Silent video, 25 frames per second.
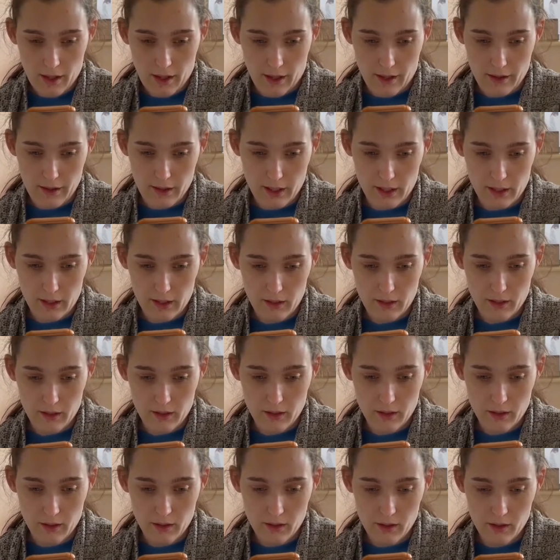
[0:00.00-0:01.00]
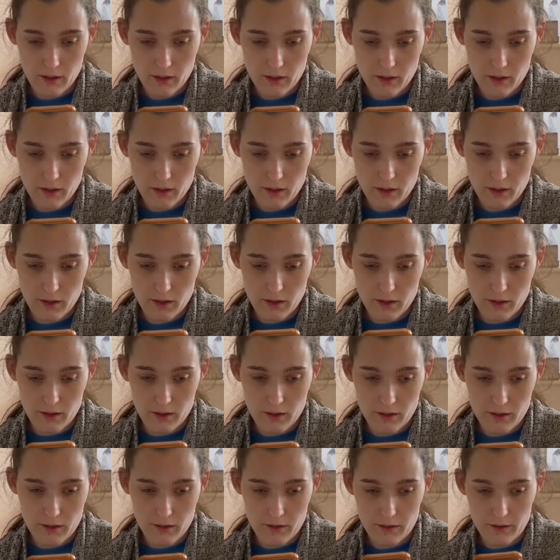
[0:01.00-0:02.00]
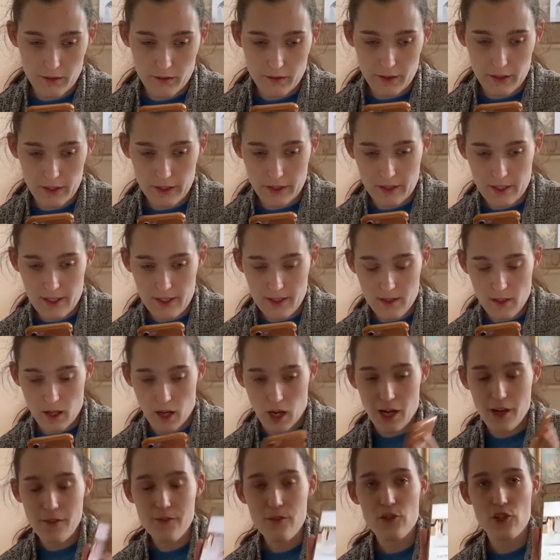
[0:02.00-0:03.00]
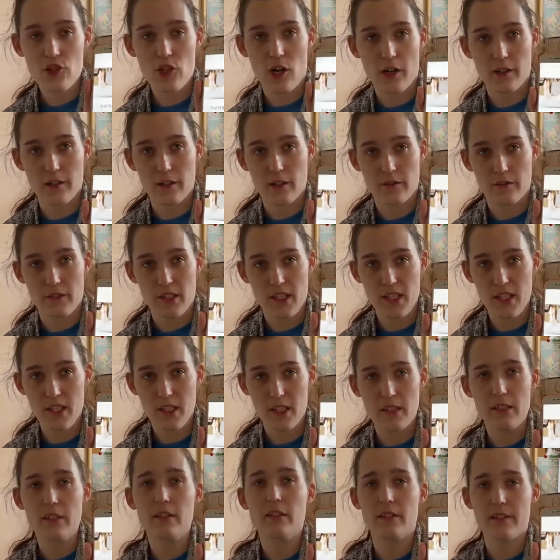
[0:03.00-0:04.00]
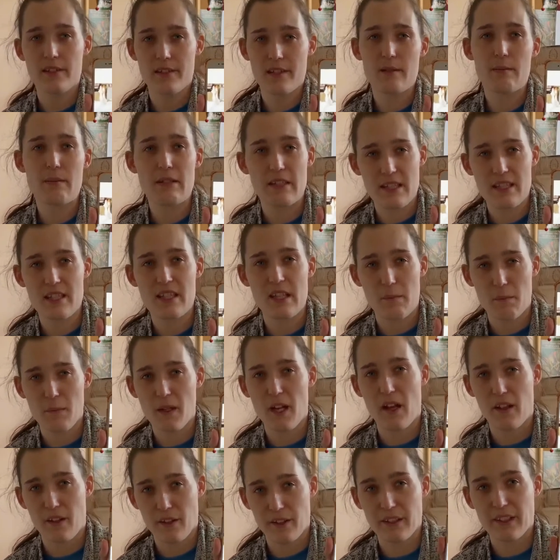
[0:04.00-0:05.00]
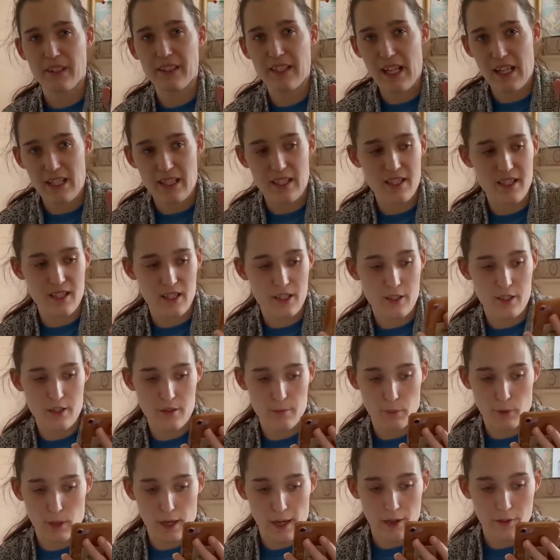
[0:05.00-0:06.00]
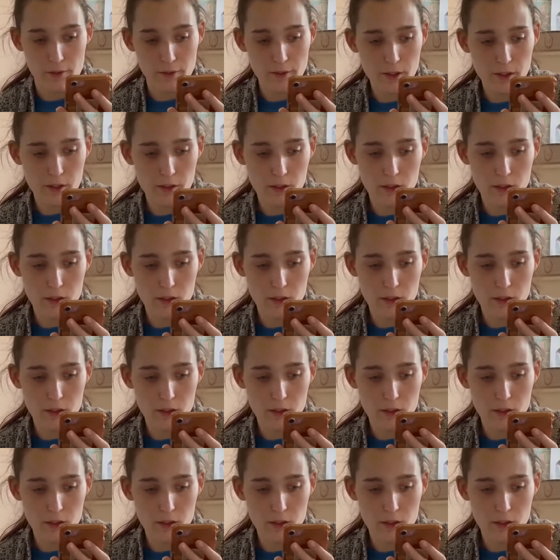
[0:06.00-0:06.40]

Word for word: and then in this offshot of it, it looks to be the same color again. It looks brown.